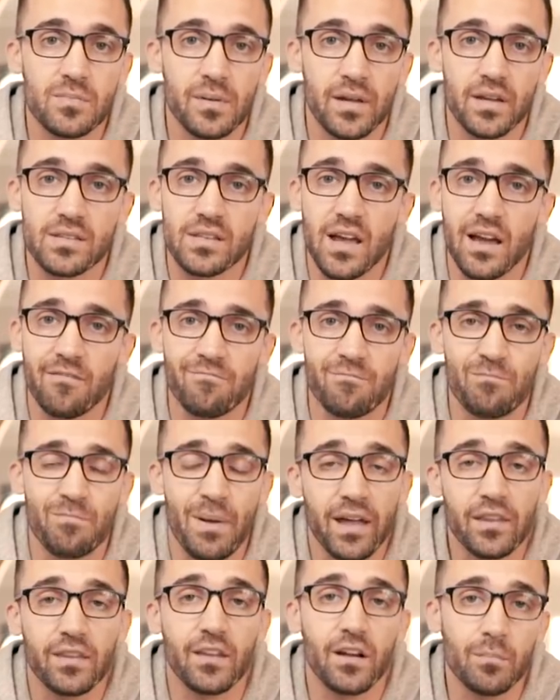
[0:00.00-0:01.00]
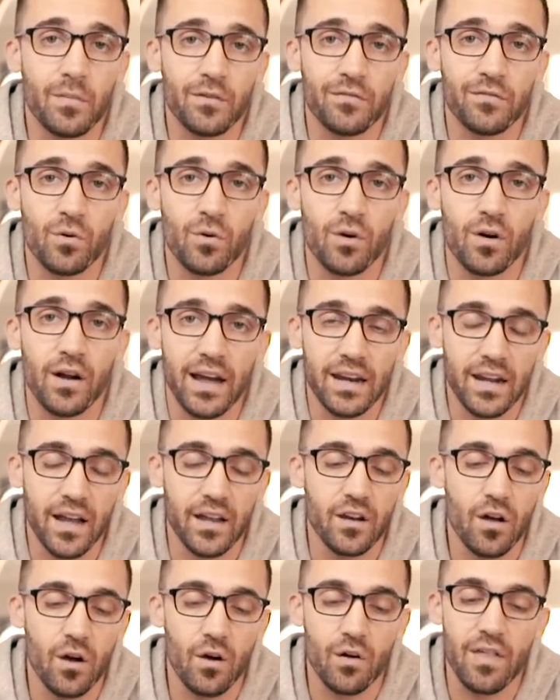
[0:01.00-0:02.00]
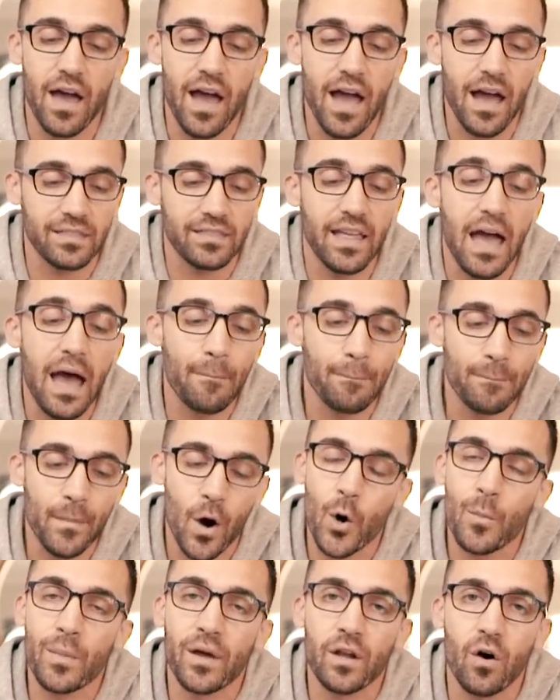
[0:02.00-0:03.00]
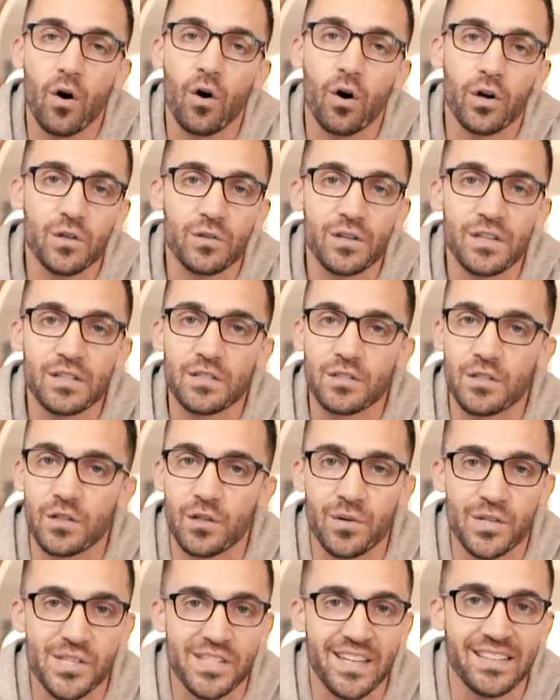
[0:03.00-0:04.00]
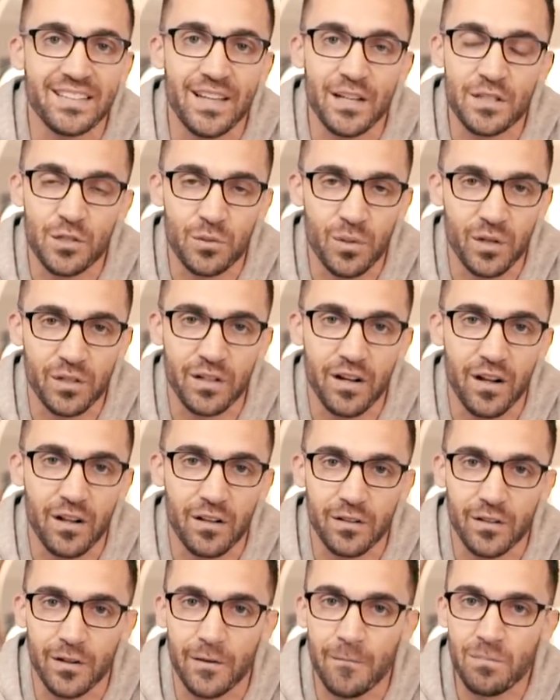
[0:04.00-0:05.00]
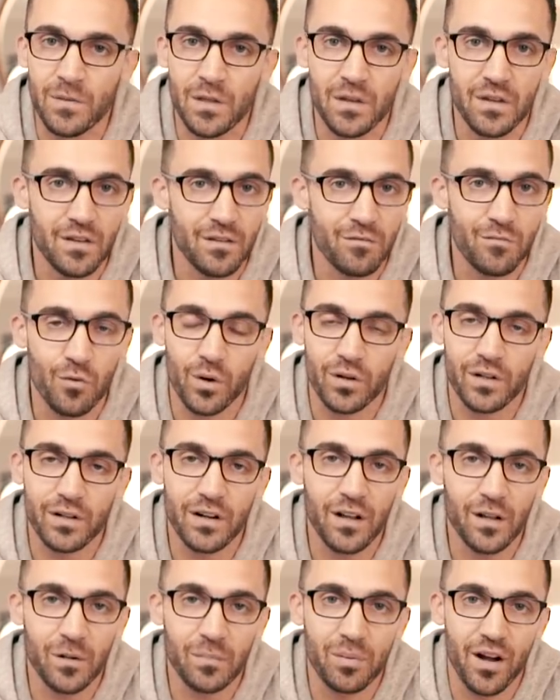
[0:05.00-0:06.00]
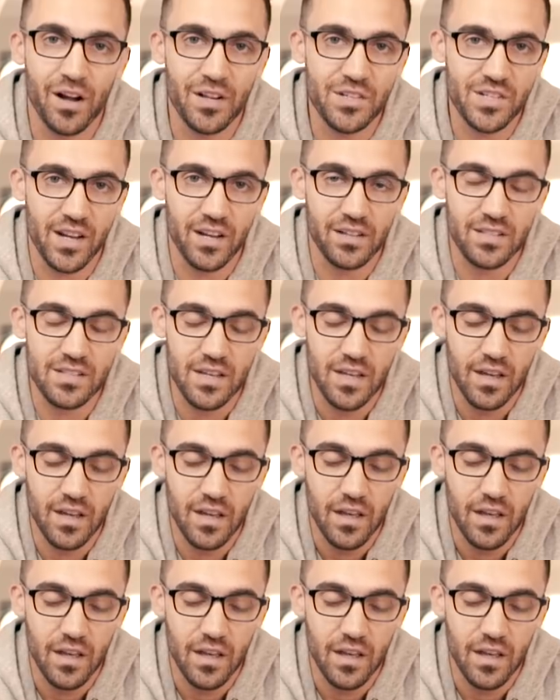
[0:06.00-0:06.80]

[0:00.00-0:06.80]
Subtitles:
because I've been there before and I know that at that moment, all you need to do is get that $200, $400 project.